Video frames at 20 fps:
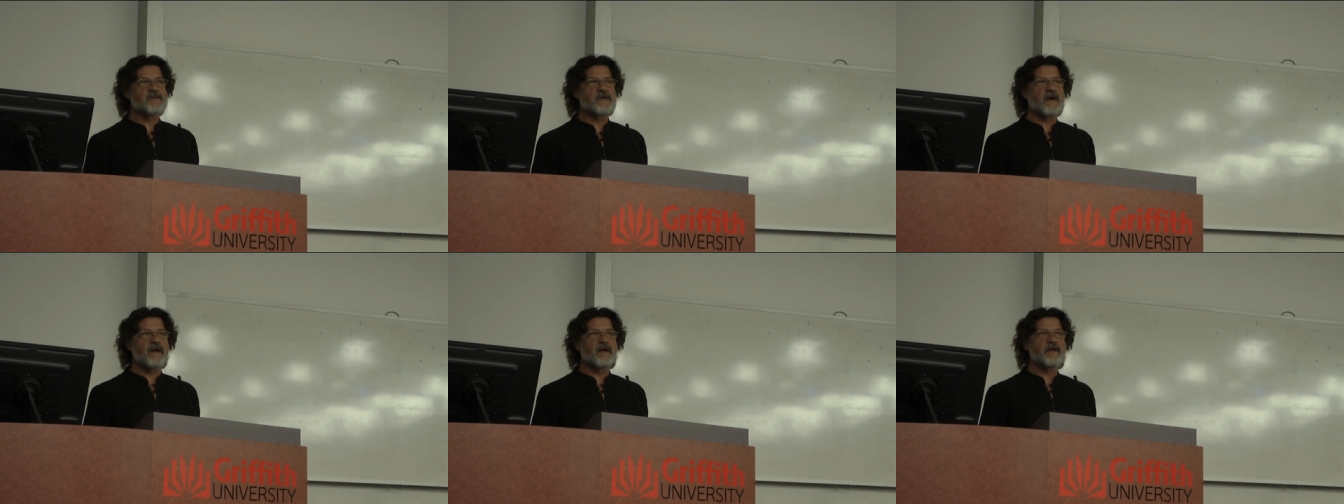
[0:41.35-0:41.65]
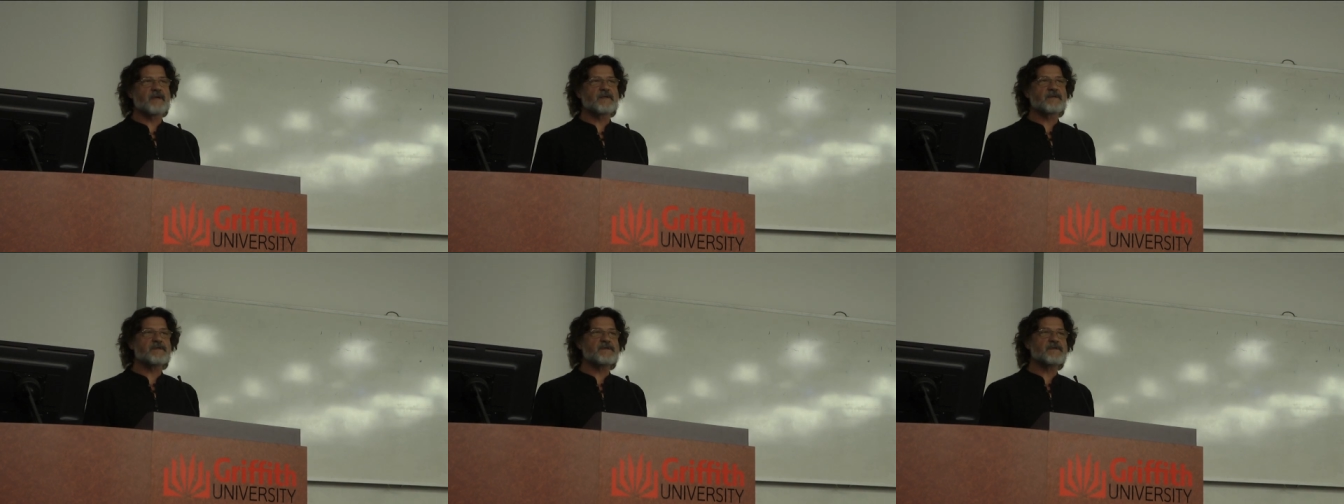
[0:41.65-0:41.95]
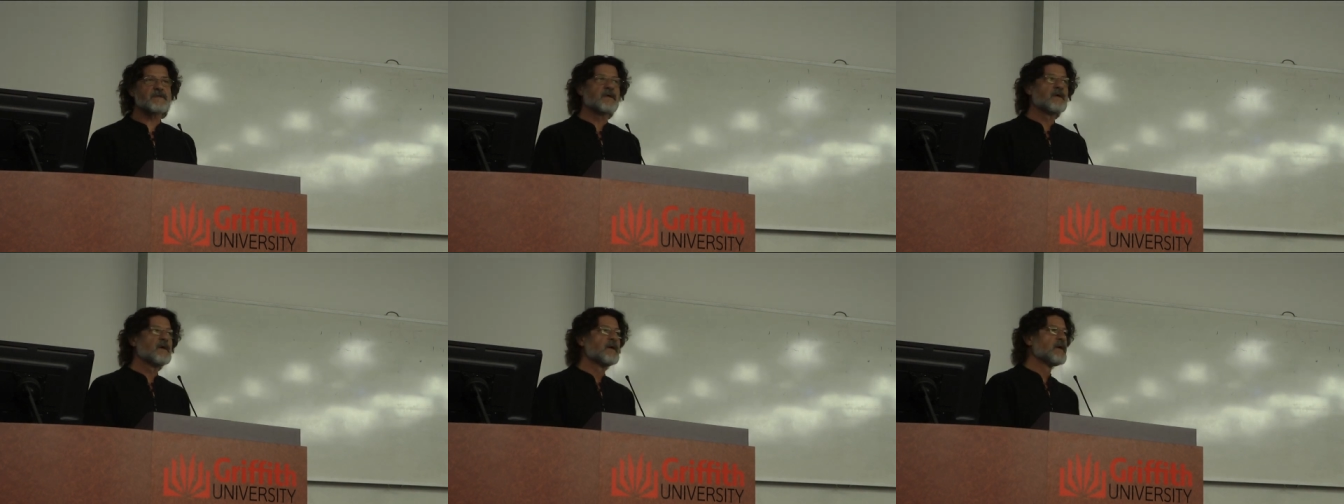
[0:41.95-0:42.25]

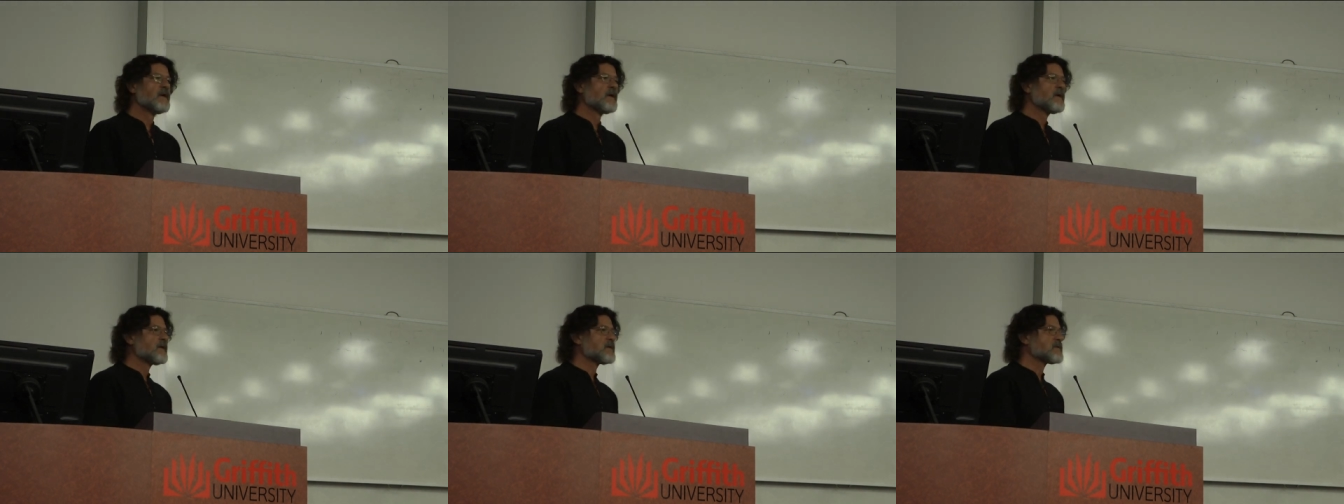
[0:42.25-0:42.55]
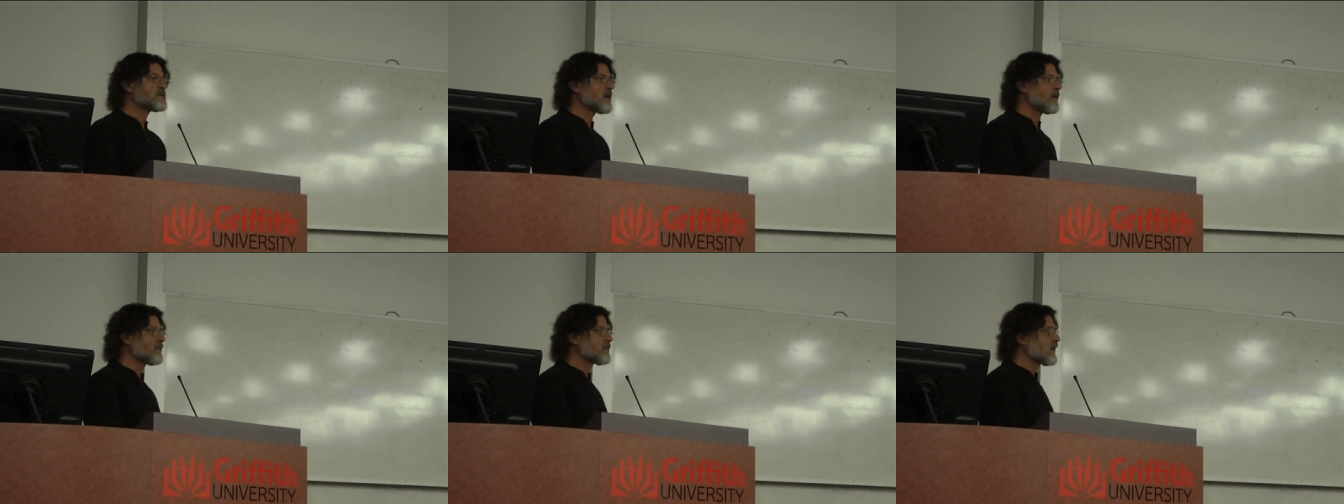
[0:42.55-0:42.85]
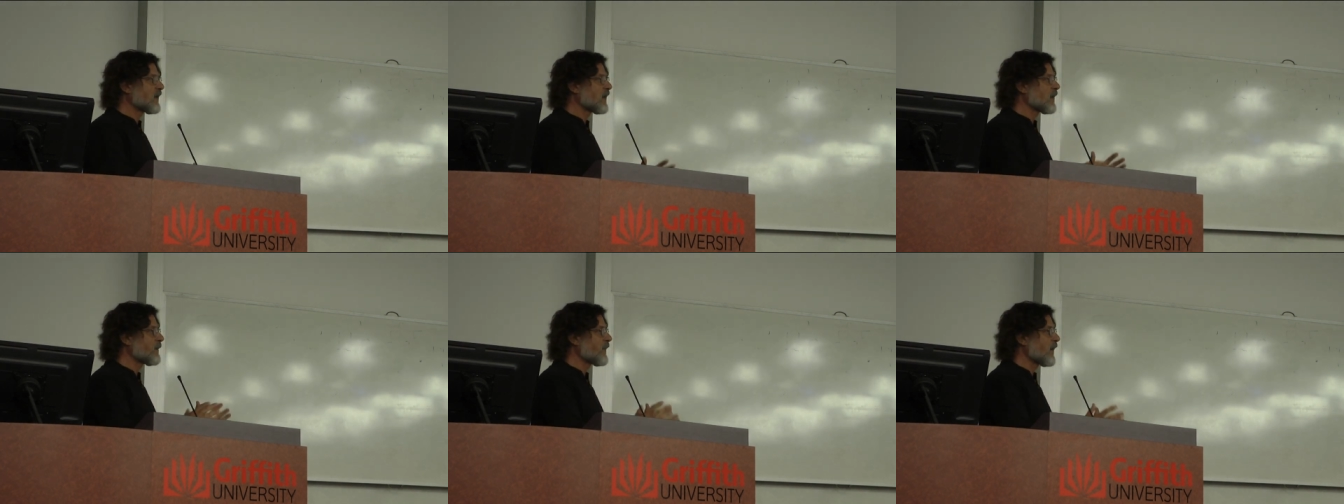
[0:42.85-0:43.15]
science,
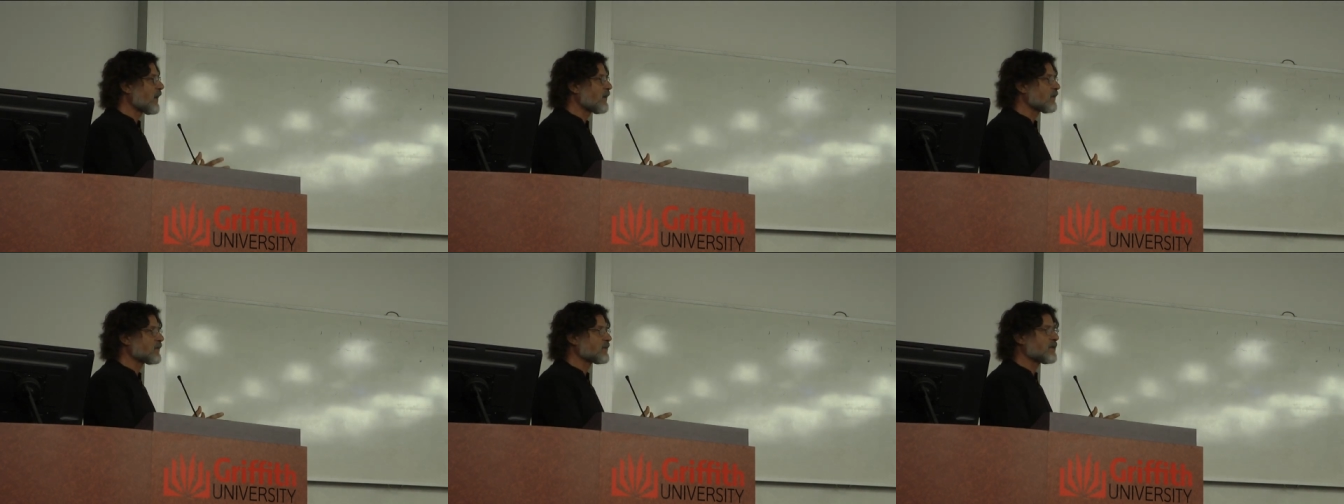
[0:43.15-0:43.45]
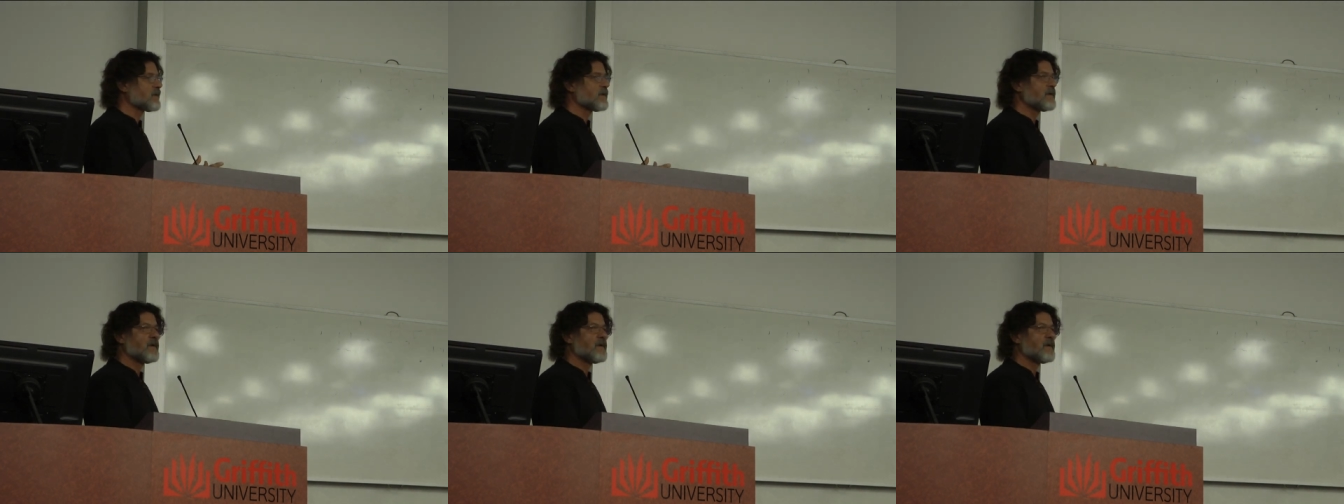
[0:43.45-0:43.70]
something about